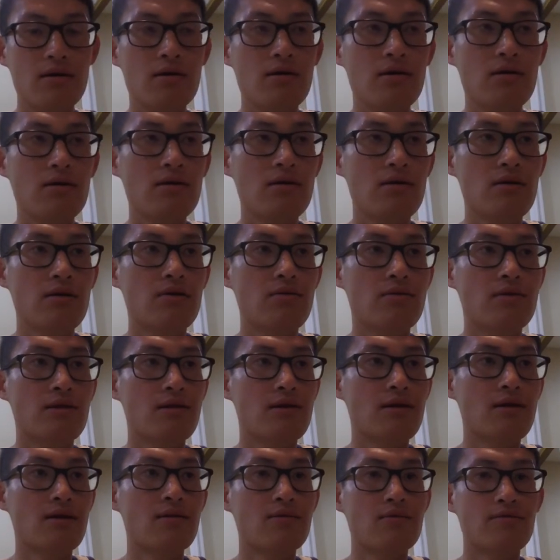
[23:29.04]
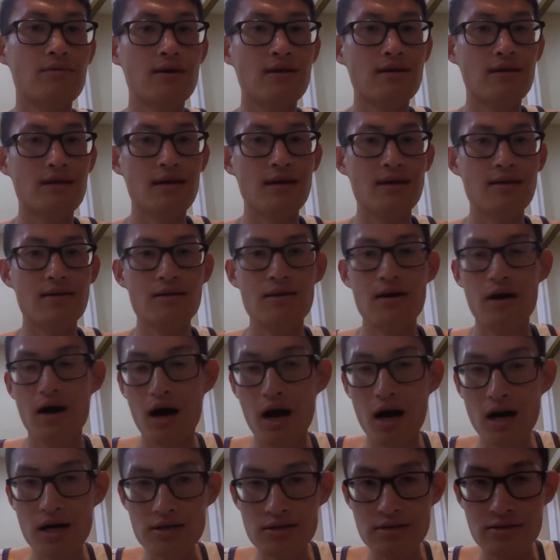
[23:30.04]
In the long run. And
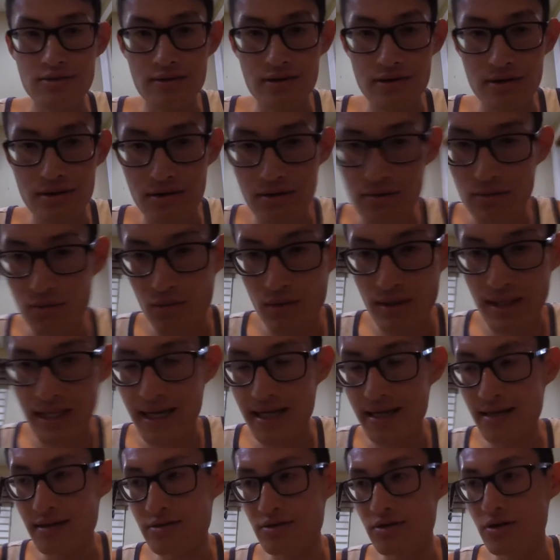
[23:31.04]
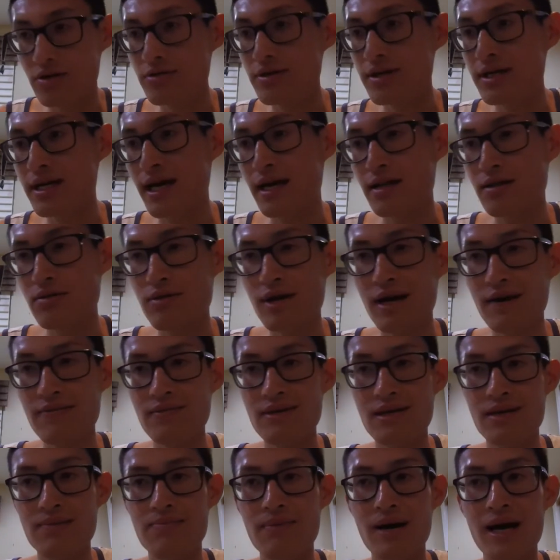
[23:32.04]
also when I get surgery, I don't have to
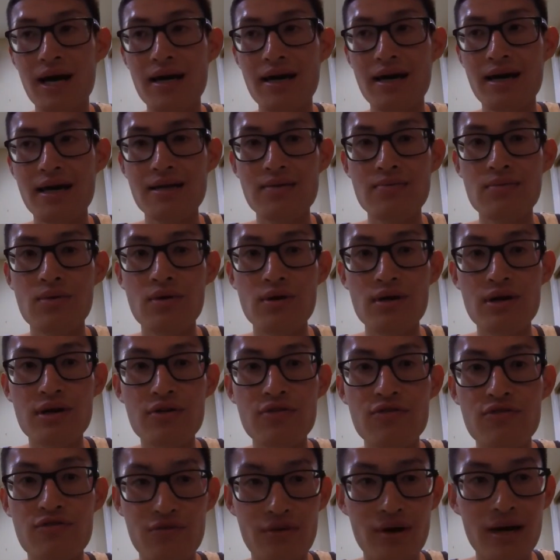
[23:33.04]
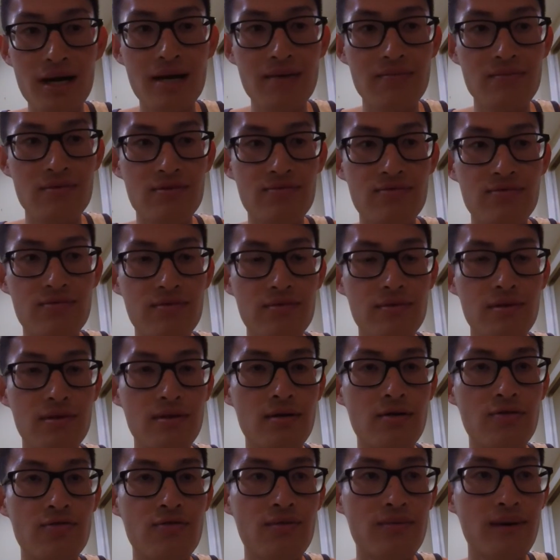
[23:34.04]
buy any more new frames
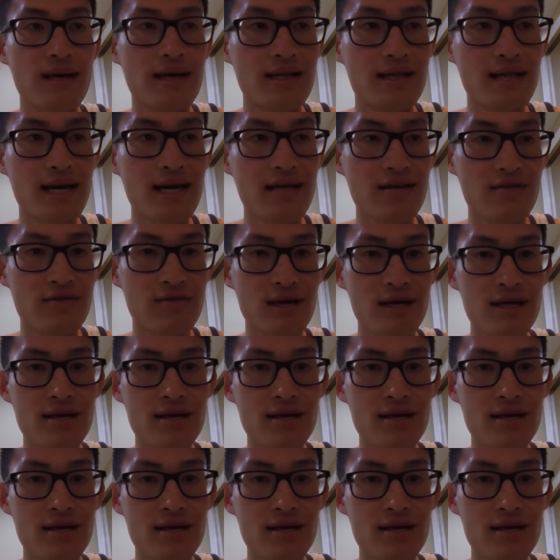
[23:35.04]
for my glass, right?